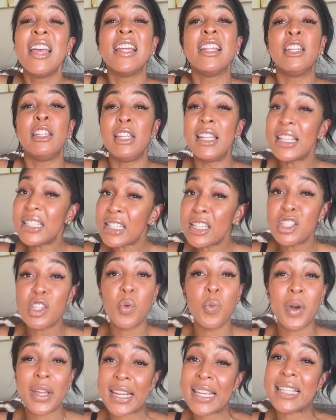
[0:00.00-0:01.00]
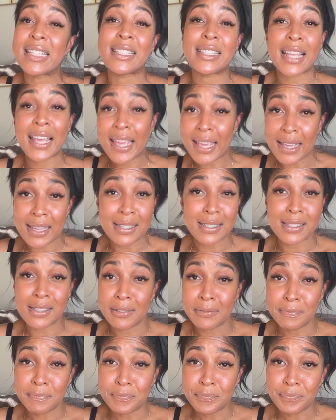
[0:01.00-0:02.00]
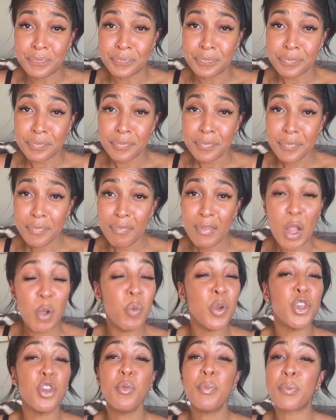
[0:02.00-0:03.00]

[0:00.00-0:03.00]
Listen to what he says. When you